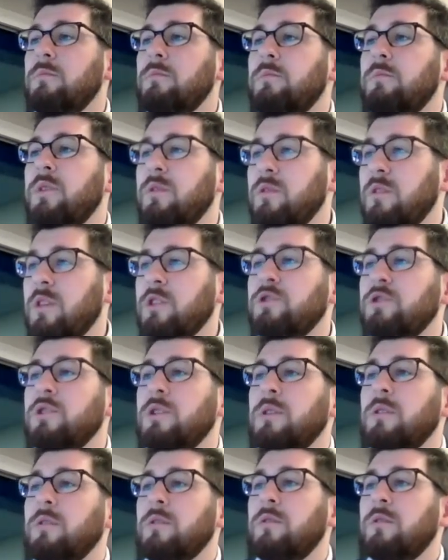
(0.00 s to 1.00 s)

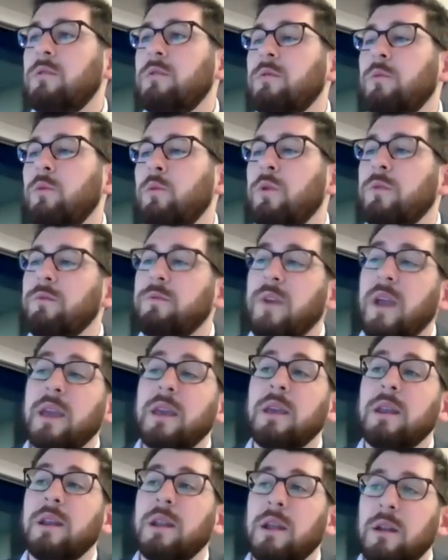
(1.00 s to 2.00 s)
positions were
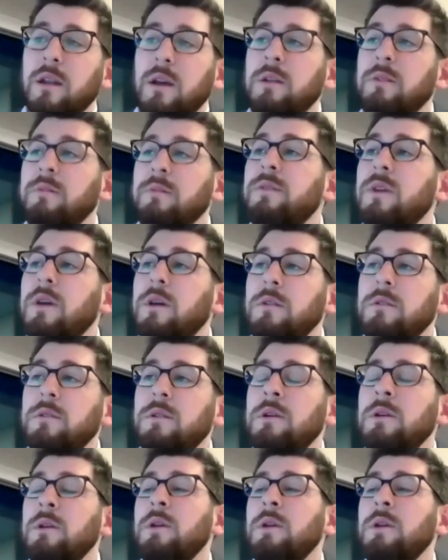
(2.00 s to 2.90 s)
vacant and unfilled.